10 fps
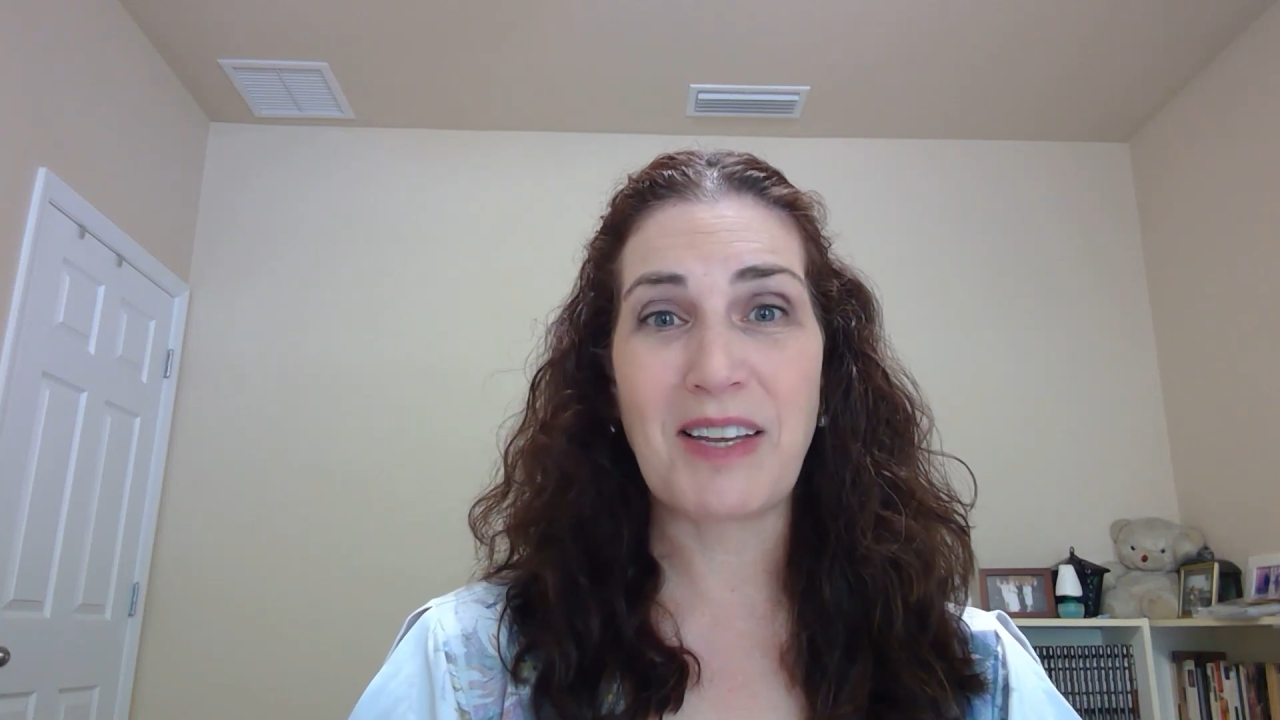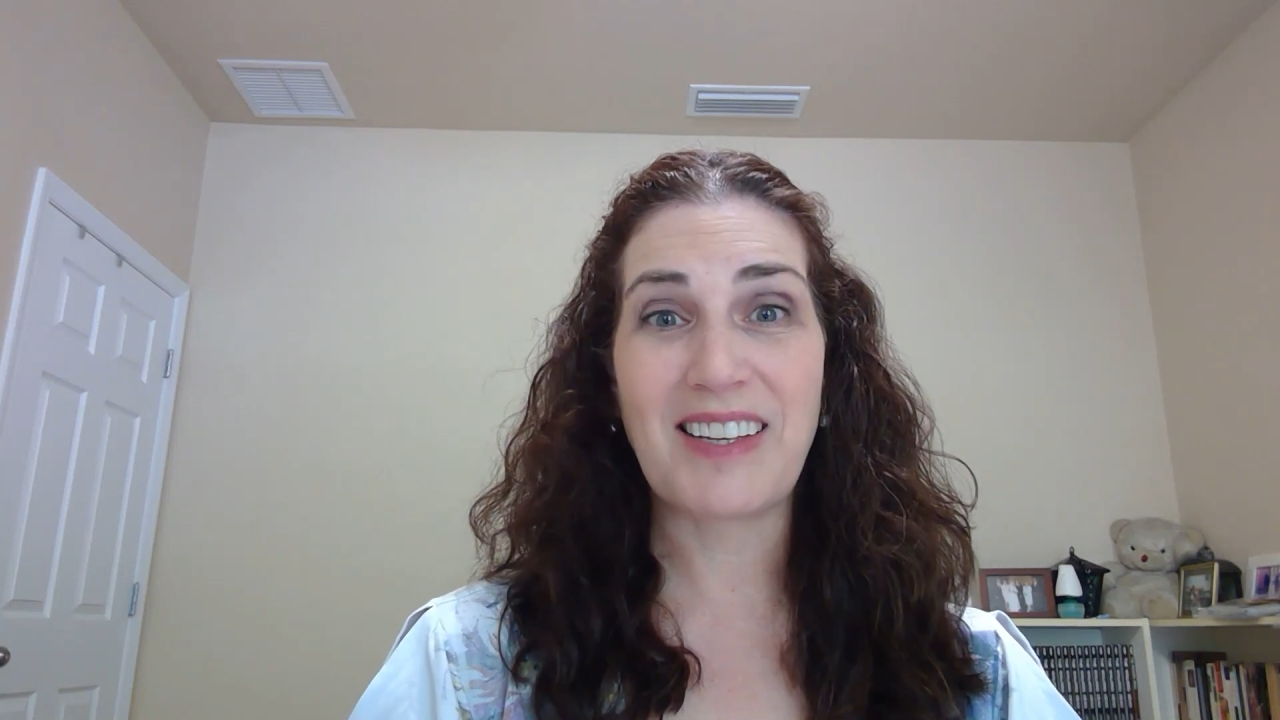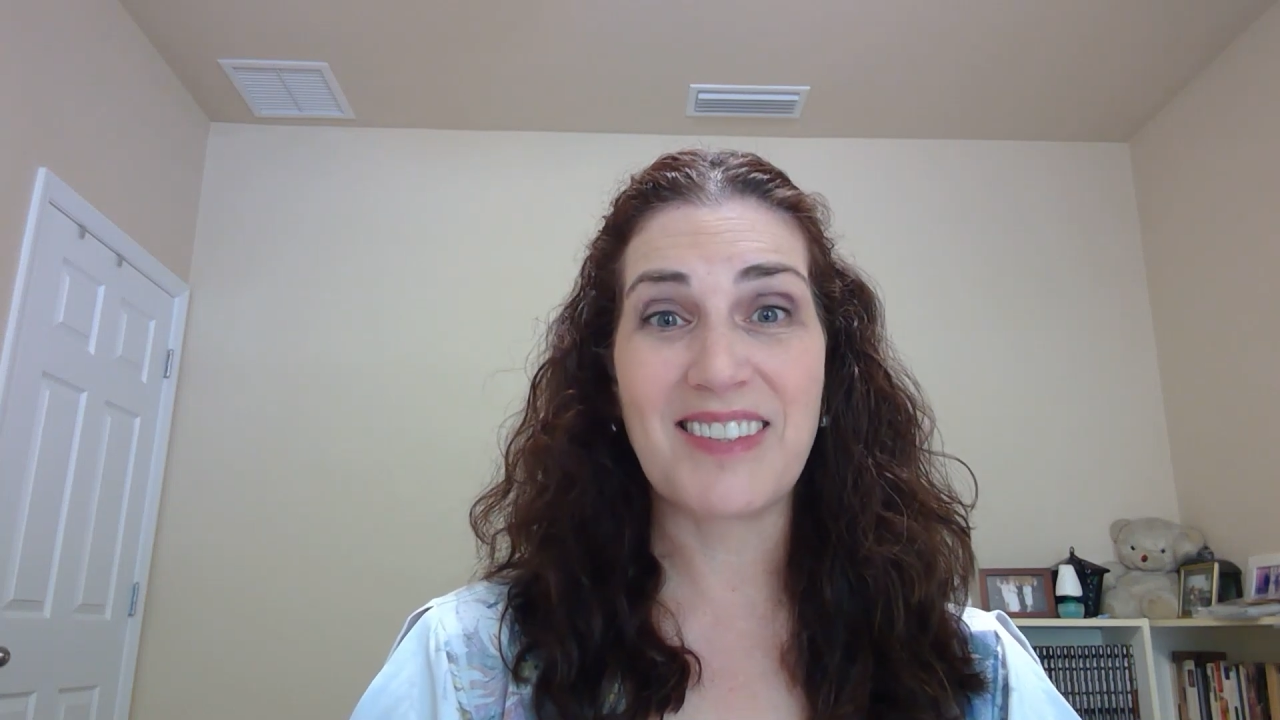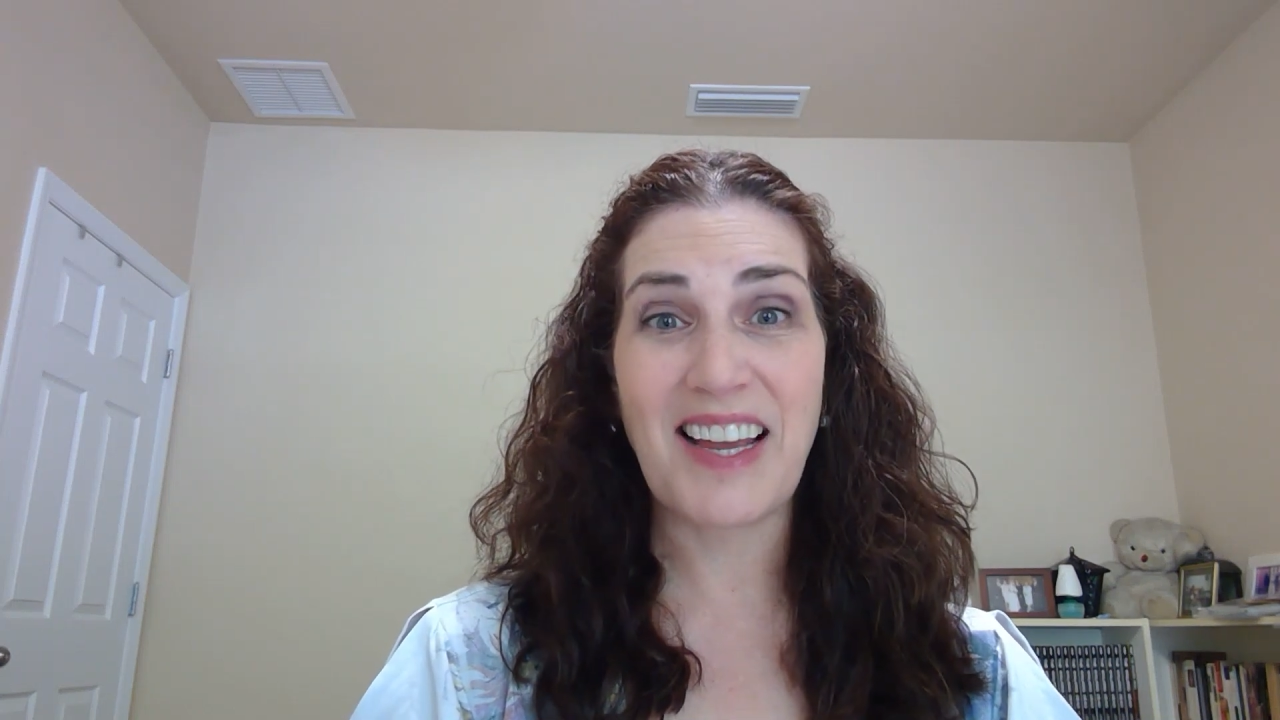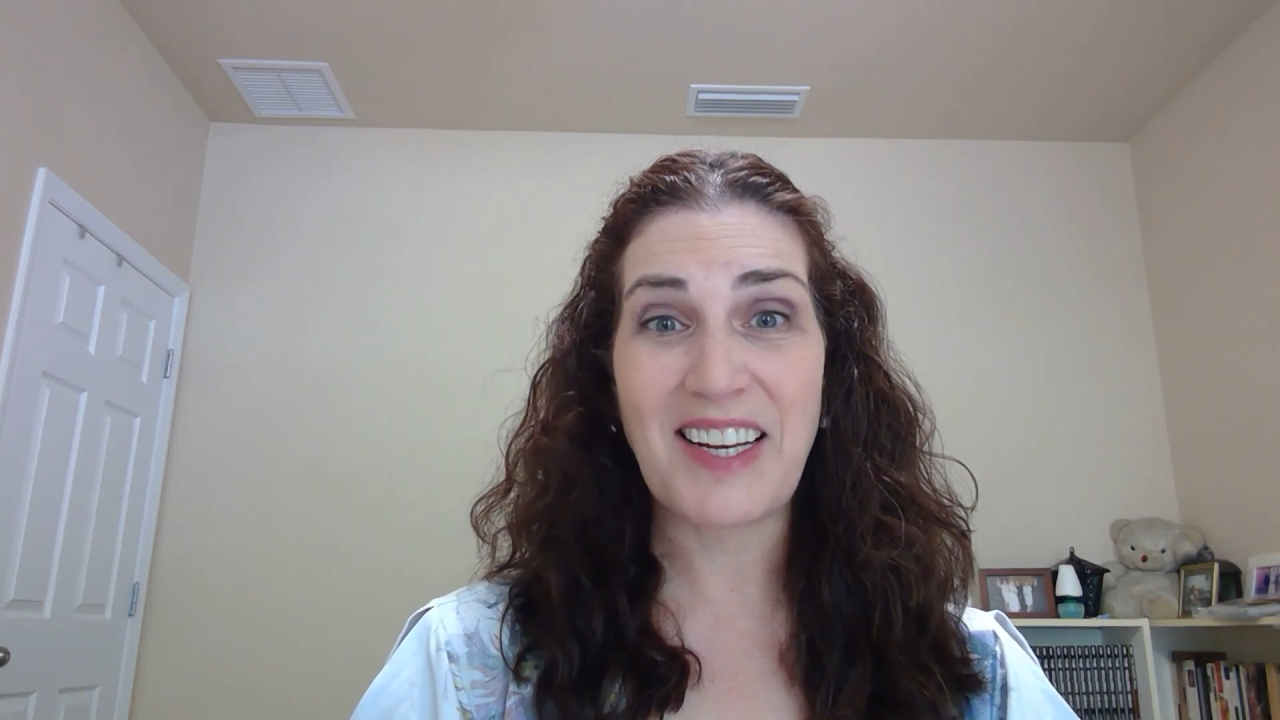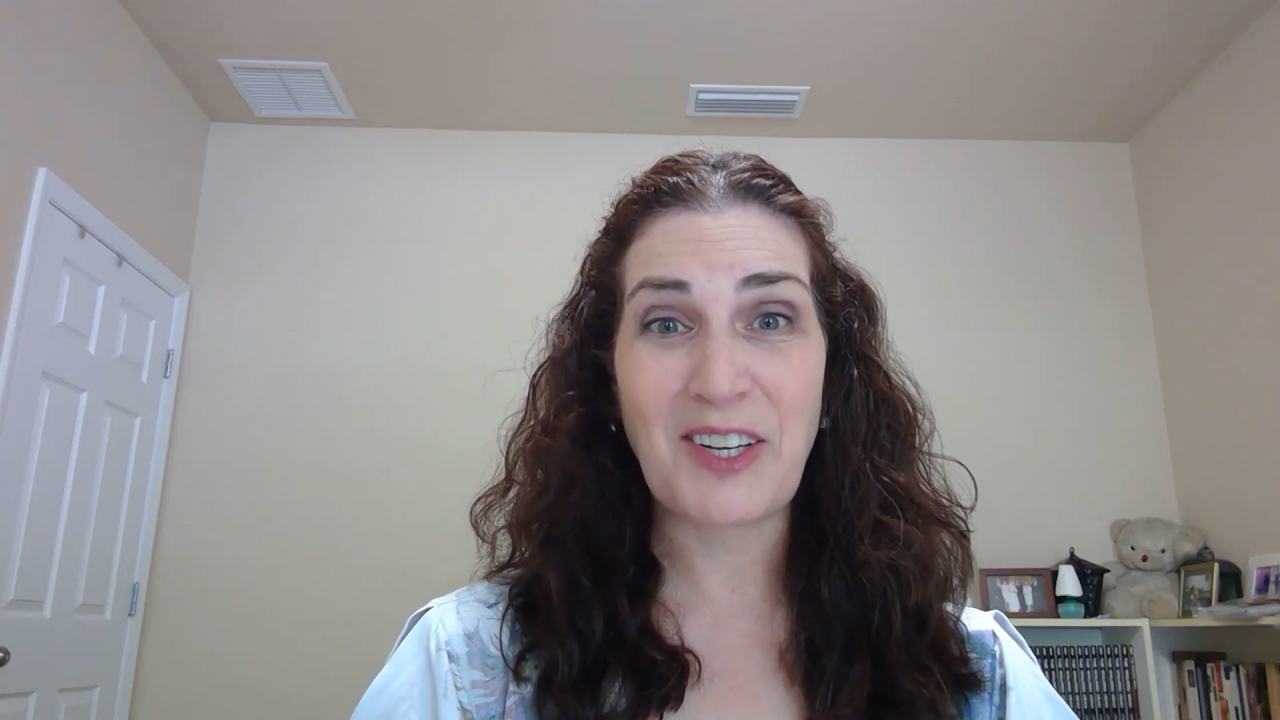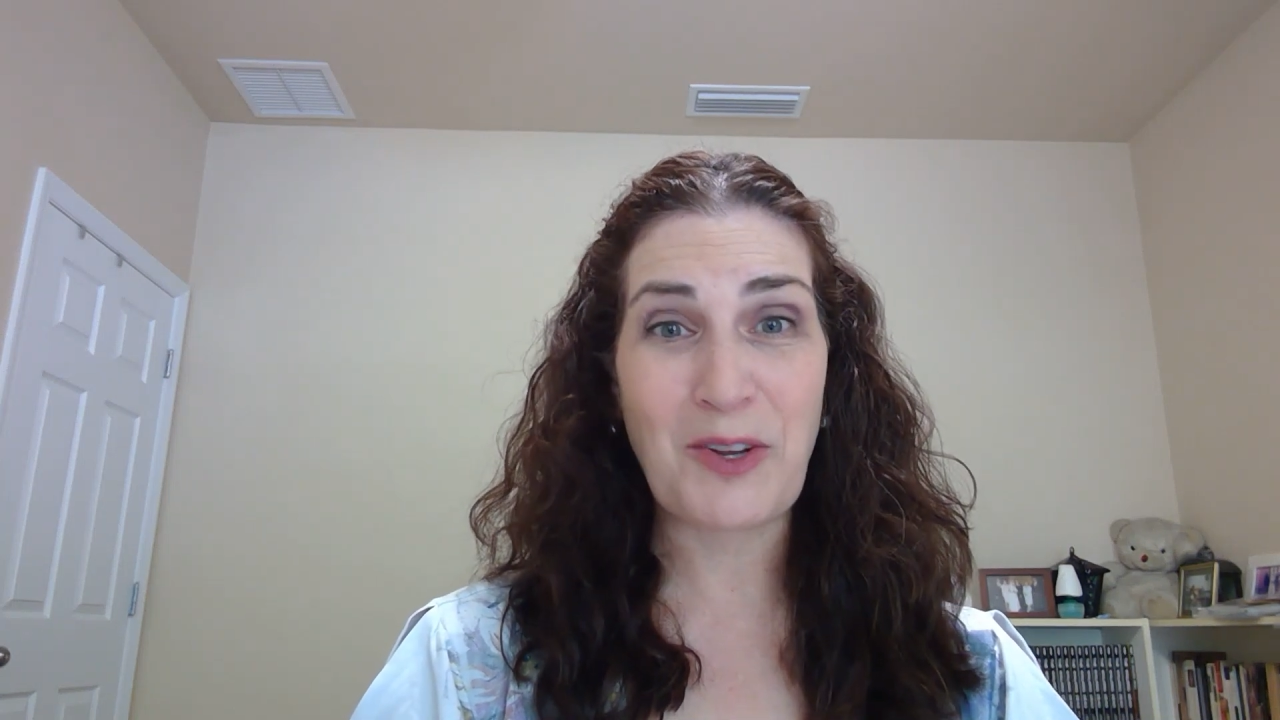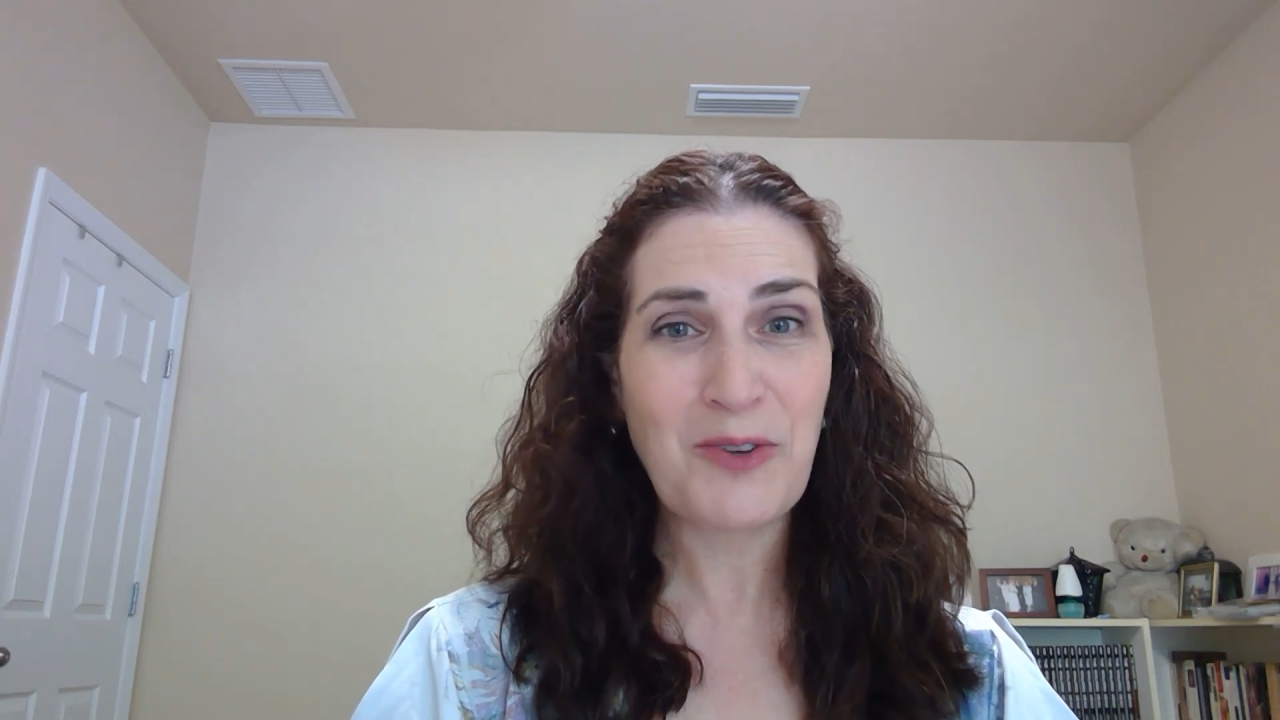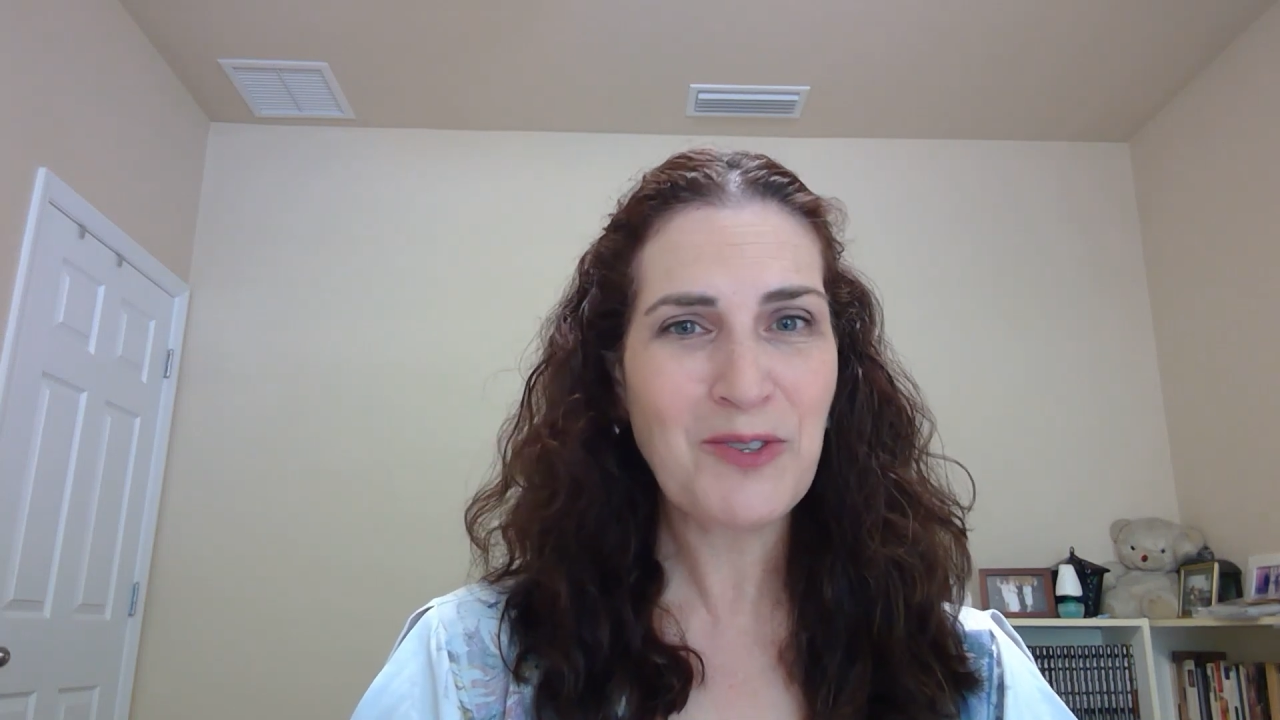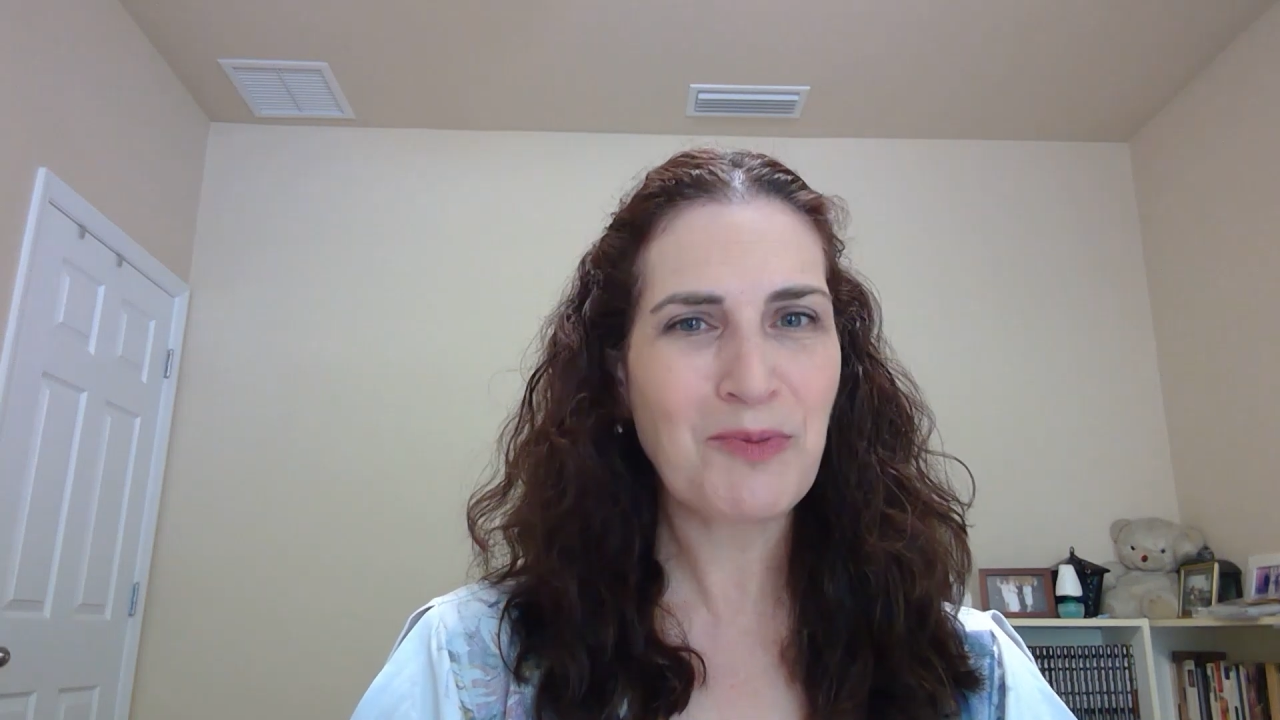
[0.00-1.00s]
exciting
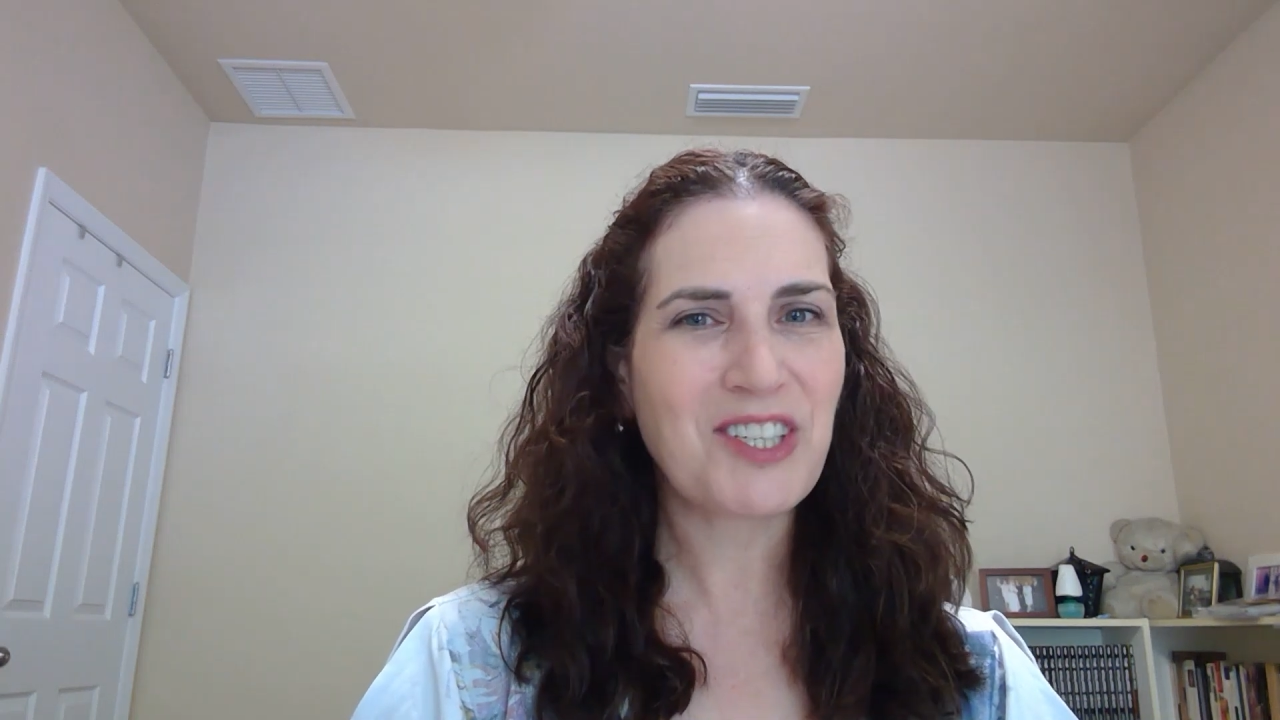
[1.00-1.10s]
news,